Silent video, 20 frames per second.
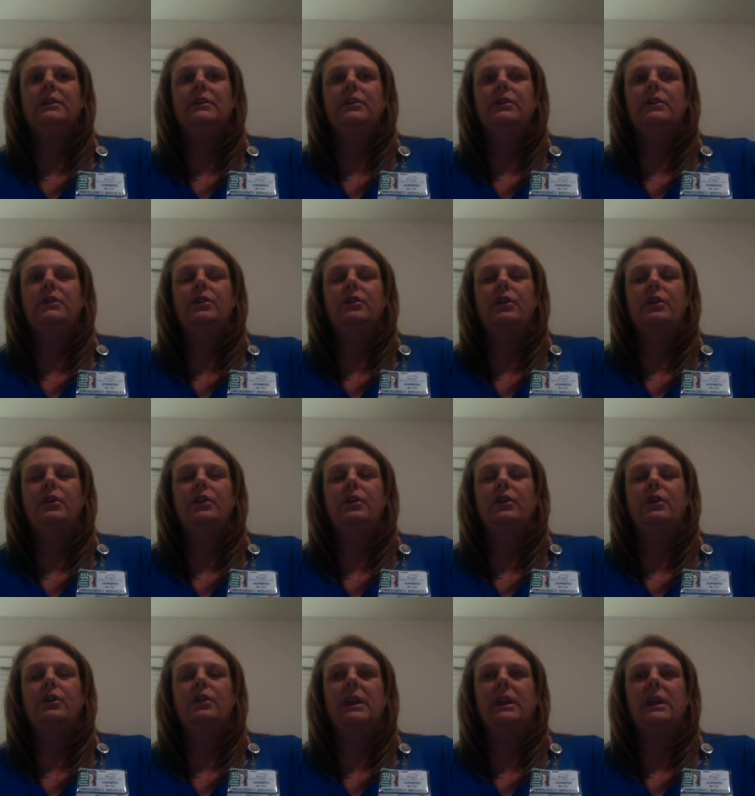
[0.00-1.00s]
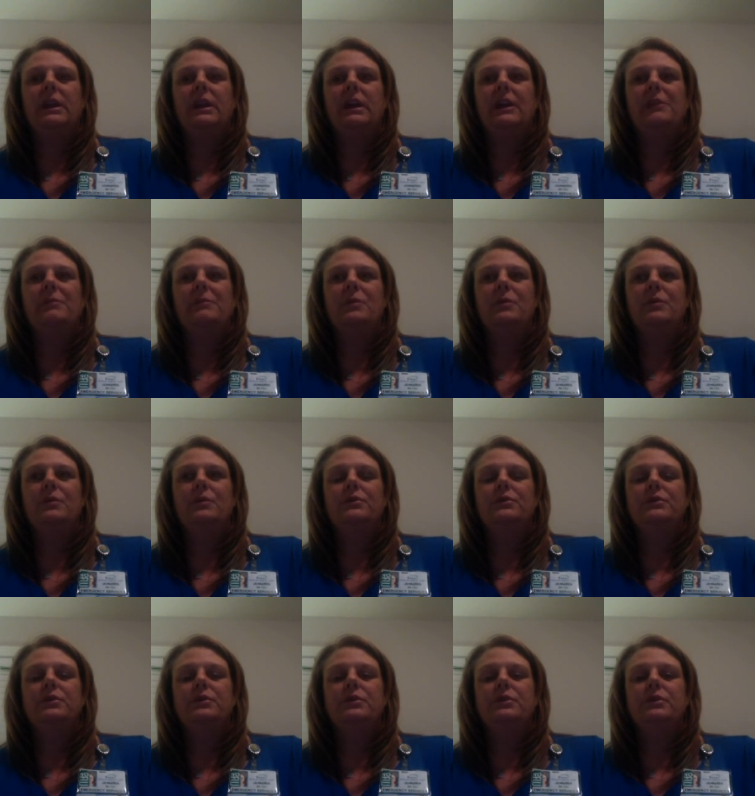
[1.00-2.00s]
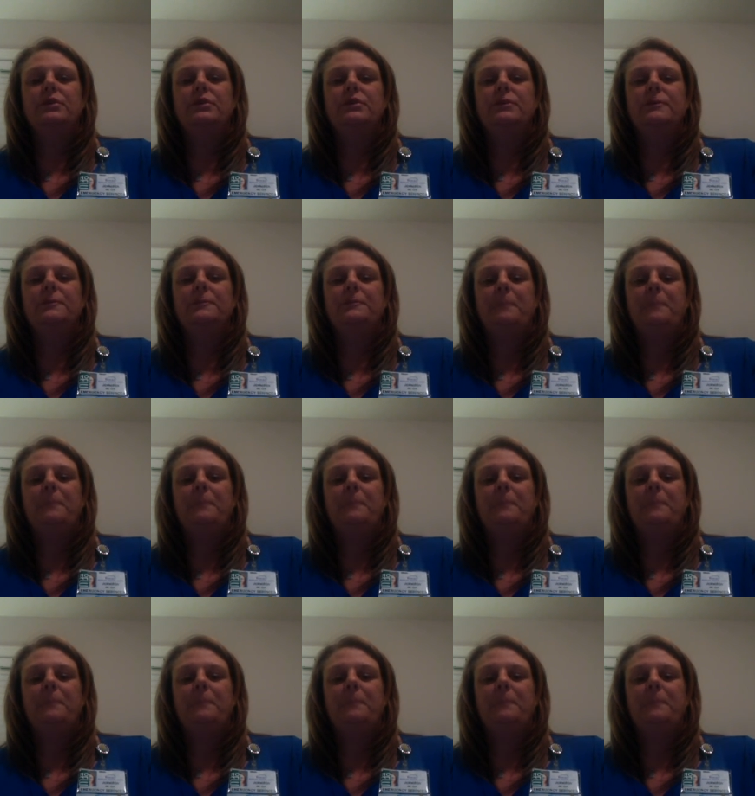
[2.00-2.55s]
you're going to be able to